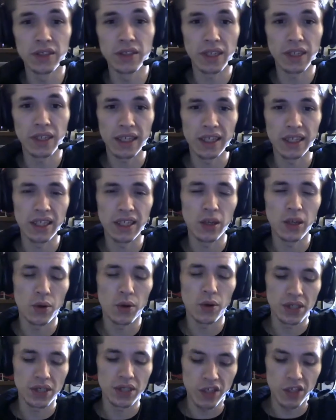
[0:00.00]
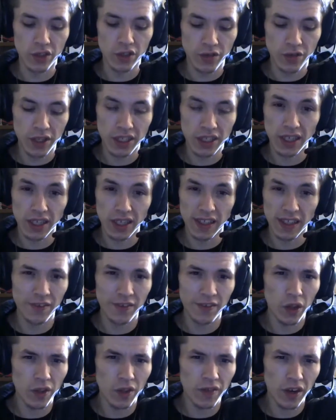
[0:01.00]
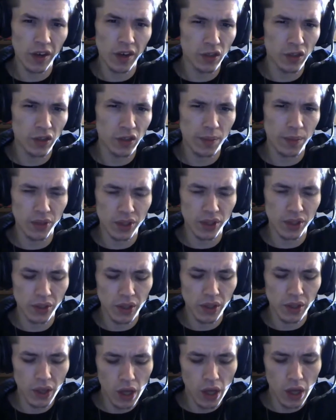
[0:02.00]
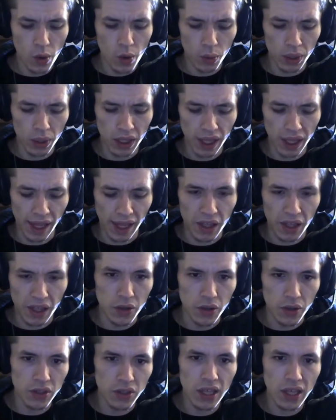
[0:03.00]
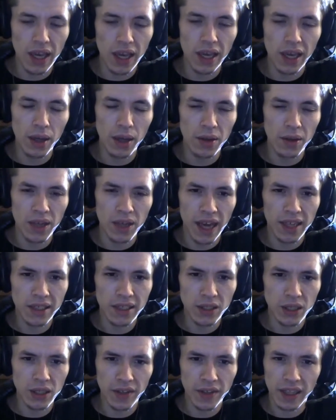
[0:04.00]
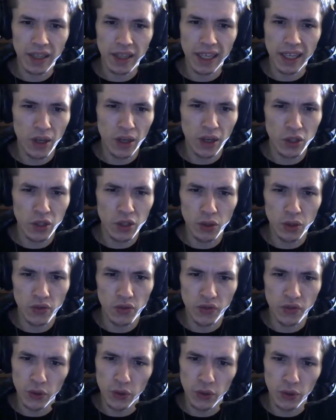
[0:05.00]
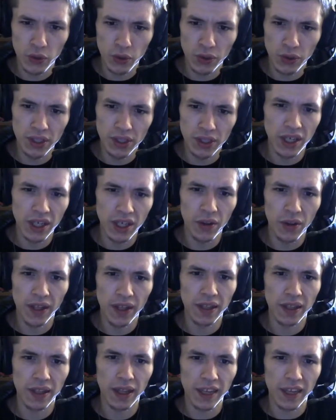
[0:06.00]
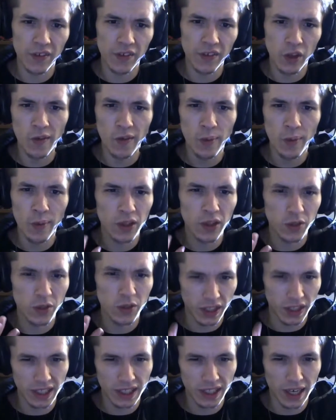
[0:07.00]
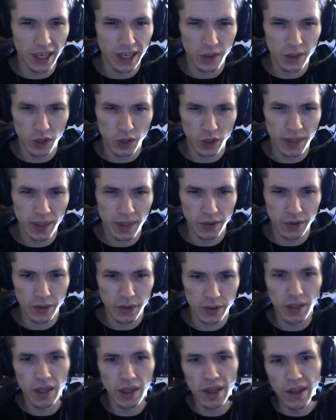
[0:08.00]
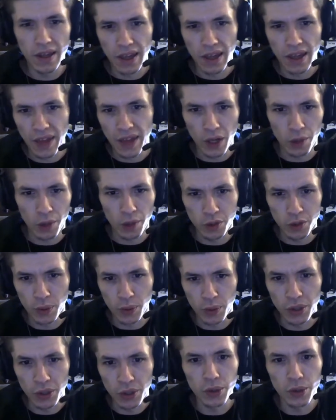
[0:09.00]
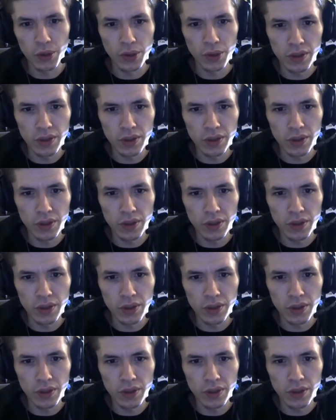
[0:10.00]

Like he always cares for his friends, kind of thing. Even on the very first episode, when like Yusuke dies and stuff like that, he goes to his funeral and everything. And like even though everybody else thinks he's kind of disrespectful, I thought it was pretty cool.